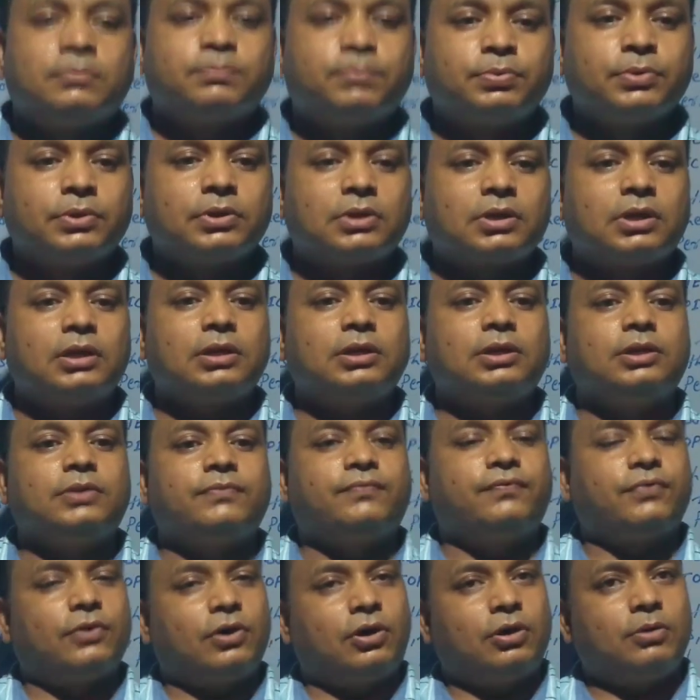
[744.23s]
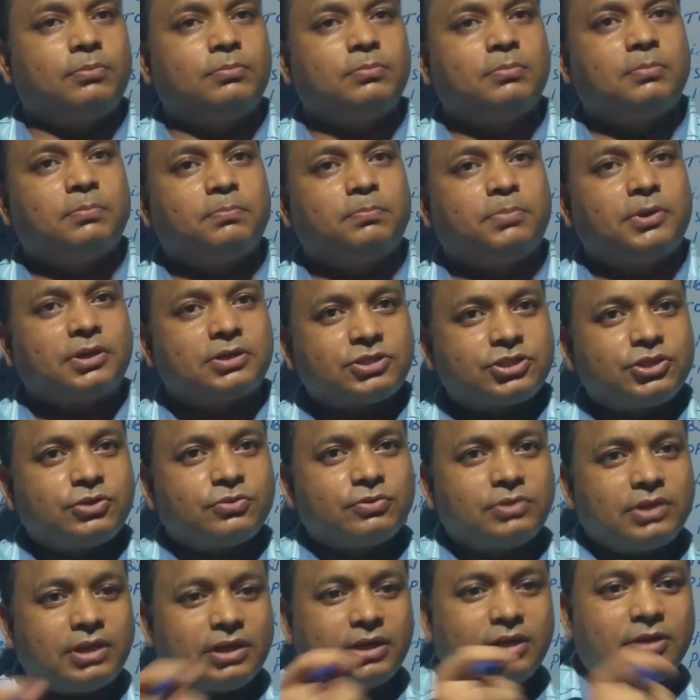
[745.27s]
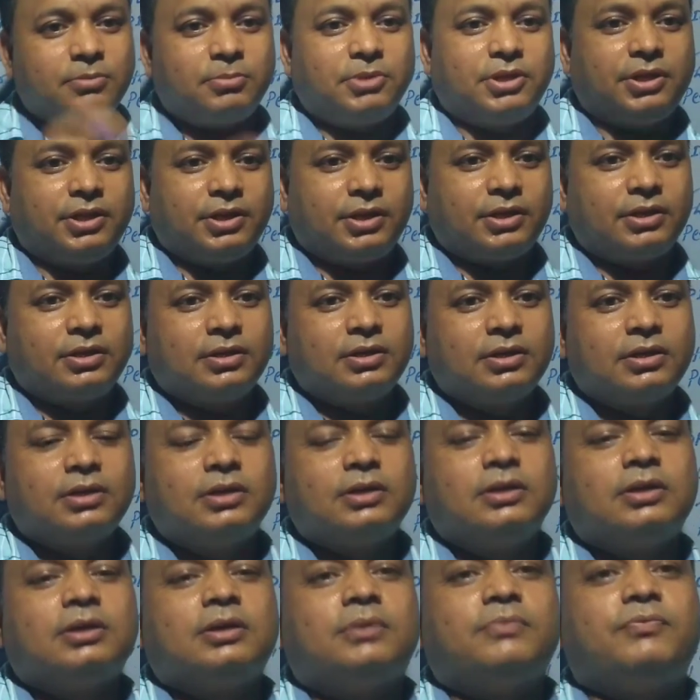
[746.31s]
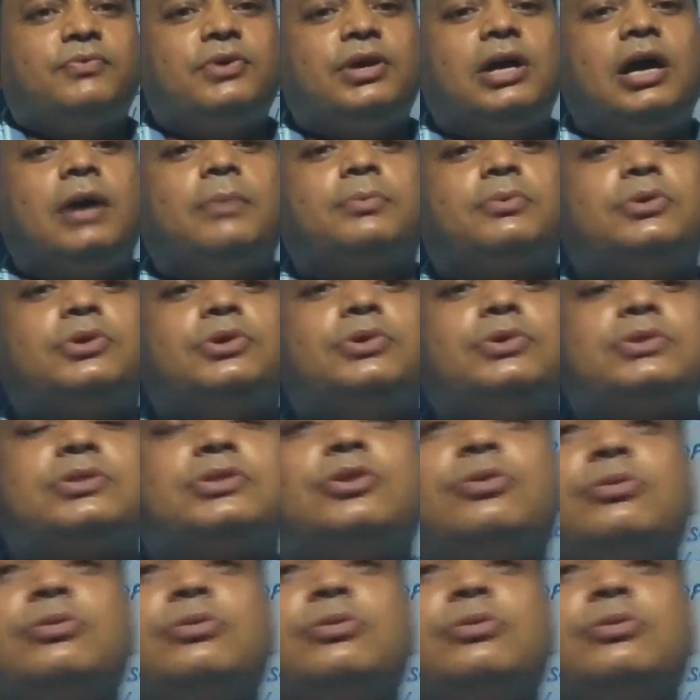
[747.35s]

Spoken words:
plural in form but singular in meaning, we have to use